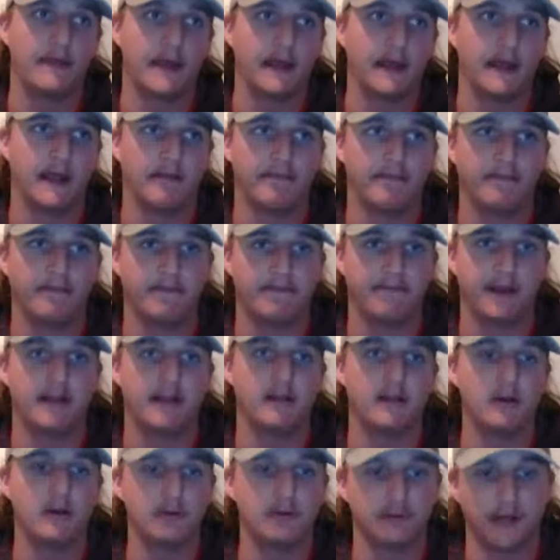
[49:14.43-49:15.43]
That if they
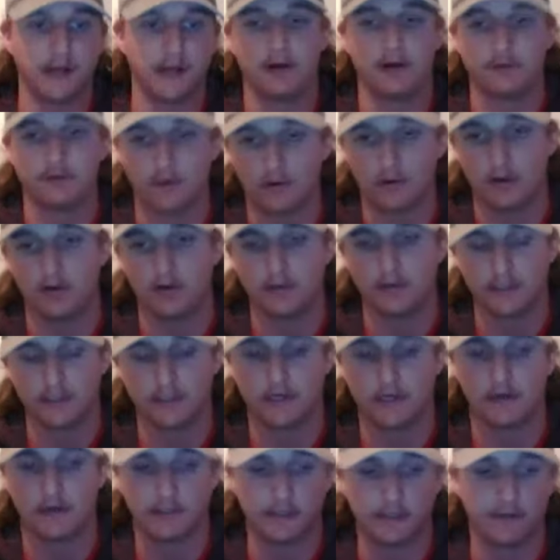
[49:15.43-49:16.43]
lose and Arizona loses,
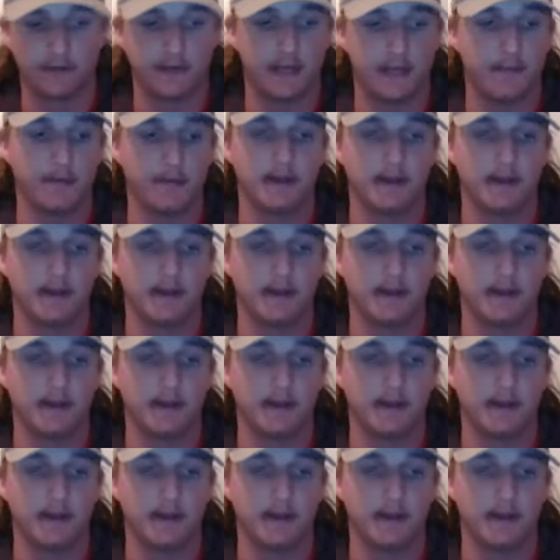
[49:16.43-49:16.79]
they're still in.